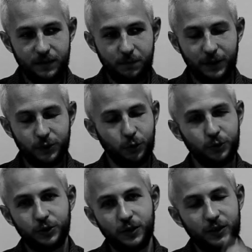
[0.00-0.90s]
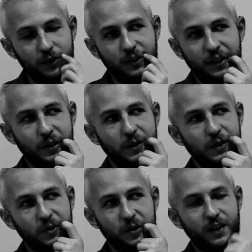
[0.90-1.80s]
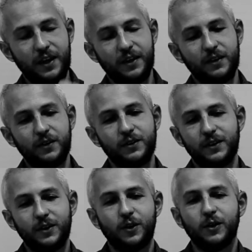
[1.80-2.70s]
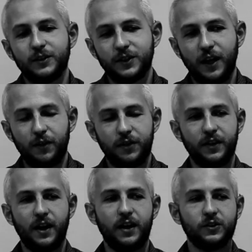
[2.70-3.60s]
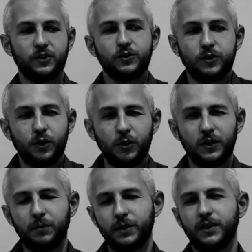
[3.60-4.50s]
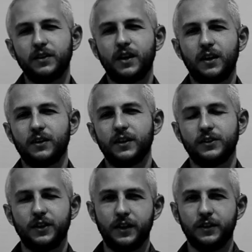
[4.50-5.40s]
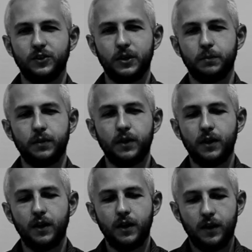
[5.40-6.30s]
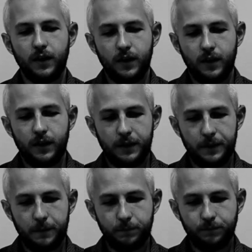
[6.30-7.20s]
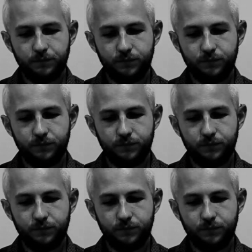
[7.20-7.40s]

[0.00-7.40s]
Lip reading: social skills and all this kind of thing has slowly been kind of like taking a dip. Um,